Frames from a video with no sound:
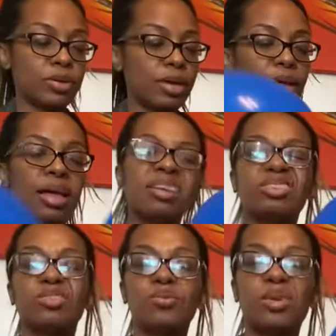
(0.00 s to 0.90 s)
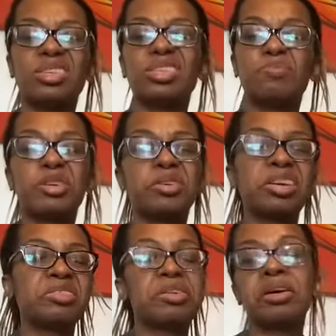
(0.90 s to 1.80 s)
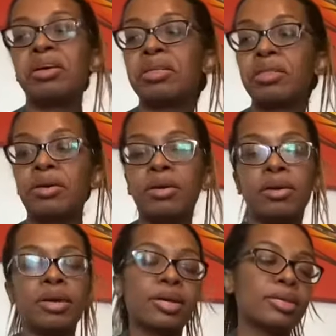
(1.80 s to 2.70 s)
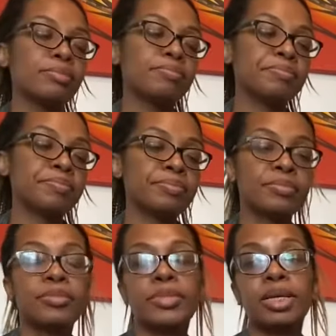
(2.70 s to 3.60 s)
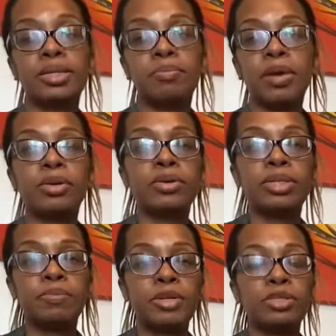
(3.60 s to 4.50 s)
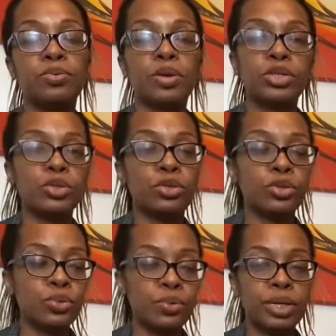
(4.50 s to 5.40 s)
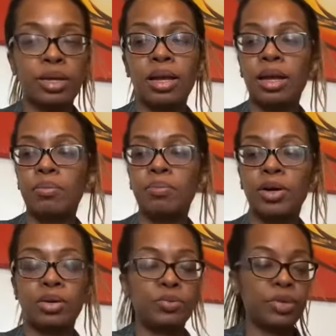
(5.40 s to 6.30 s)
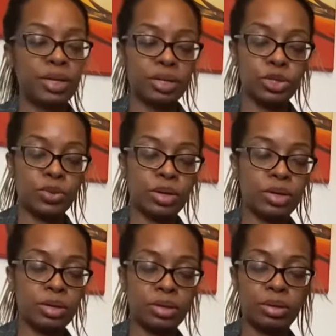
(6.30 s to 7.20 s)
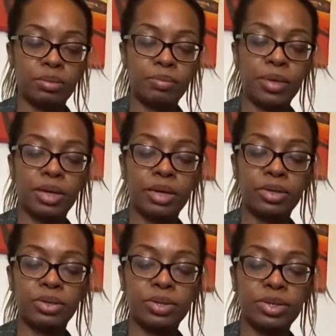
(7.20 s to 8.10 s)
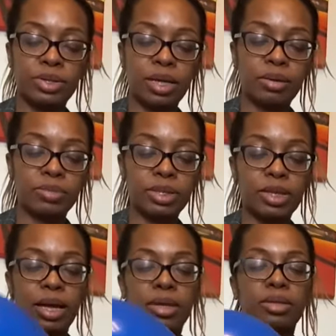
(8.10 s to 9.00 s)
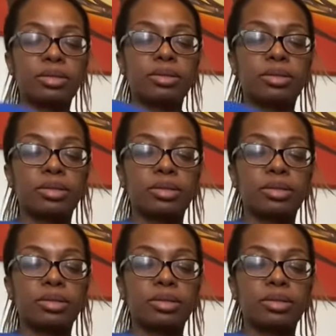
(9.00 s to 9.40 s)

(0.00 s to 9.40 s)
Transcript: Okay, so one is bigger than the other. Doesn't matter, it depends what you're doing, but we can try to make it the same size.